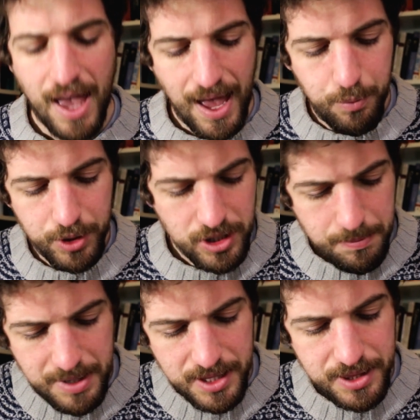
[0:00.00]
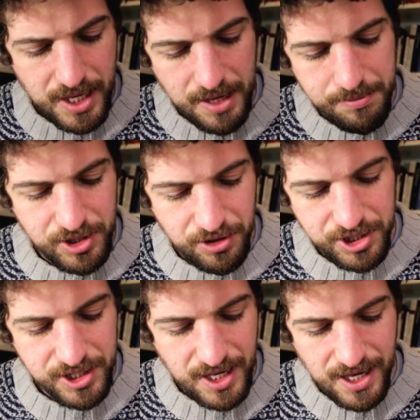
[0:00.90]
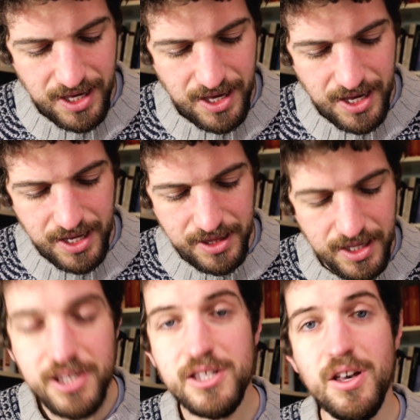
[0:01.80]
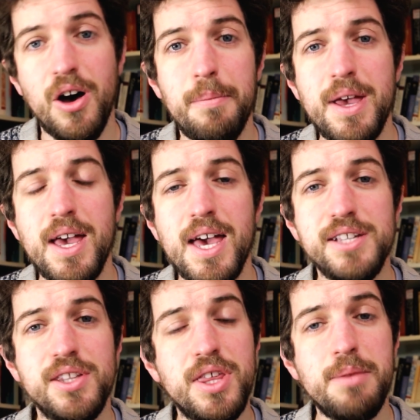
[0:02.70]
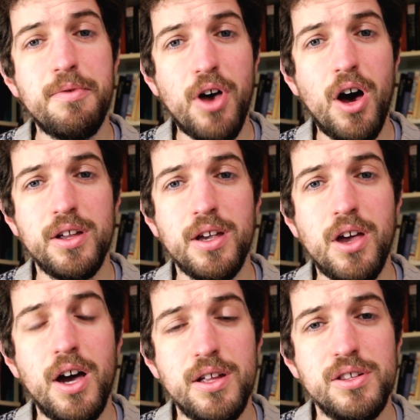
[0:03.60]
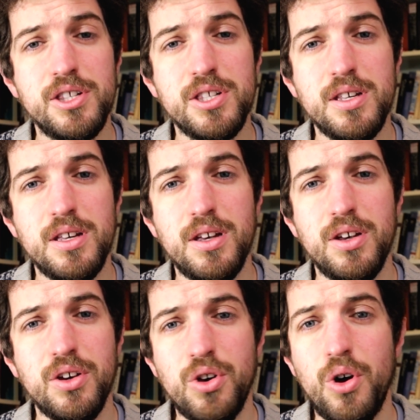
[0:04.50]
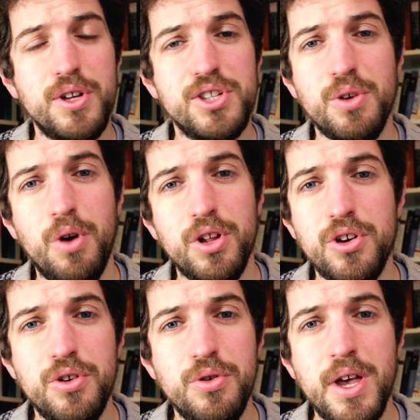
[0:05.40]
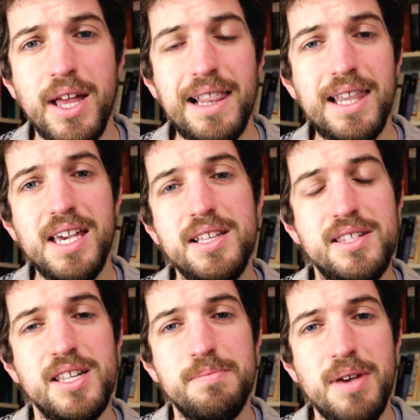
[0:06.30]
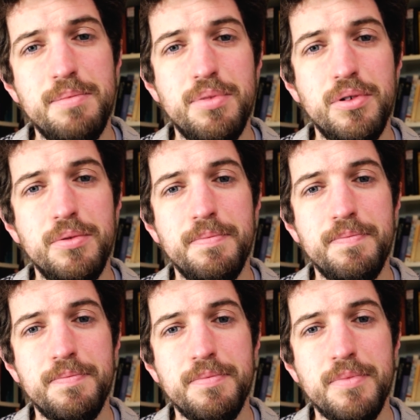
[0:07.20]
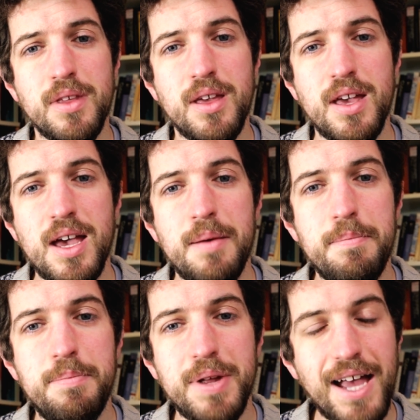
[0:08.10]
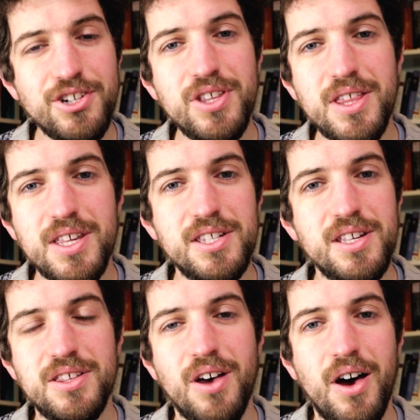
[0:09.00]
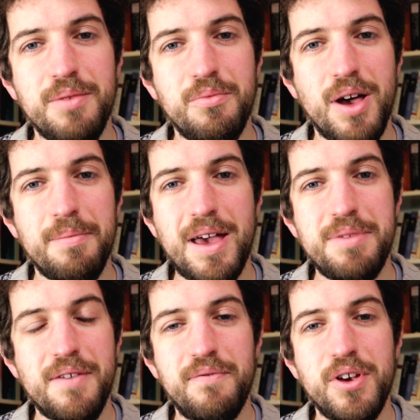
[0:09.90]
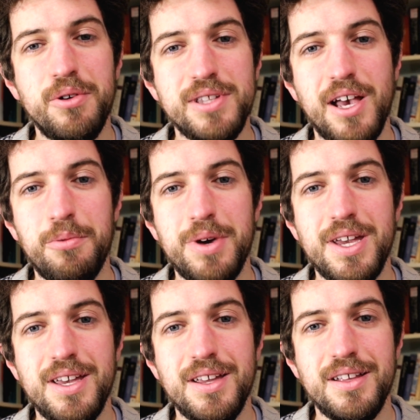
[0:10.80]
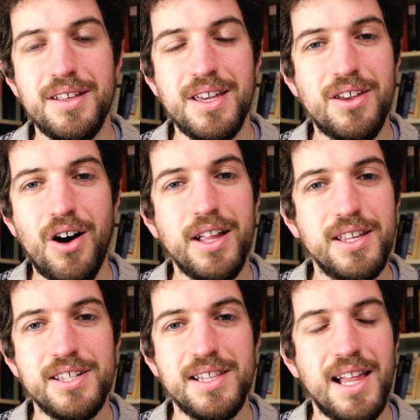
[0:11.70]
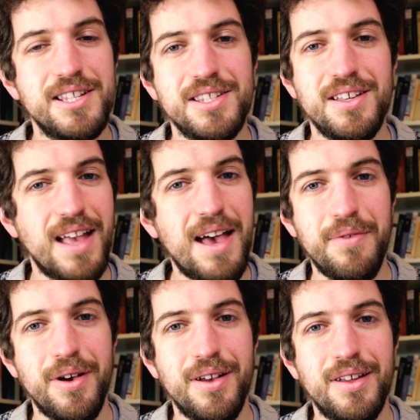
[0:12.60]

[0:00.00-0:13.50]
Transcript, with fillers: And one of the big themes you see in this psalm is the theme of guidance. God is the one who leads his people. But actually, this is a time where maybe it feels like we need guidance less than ever.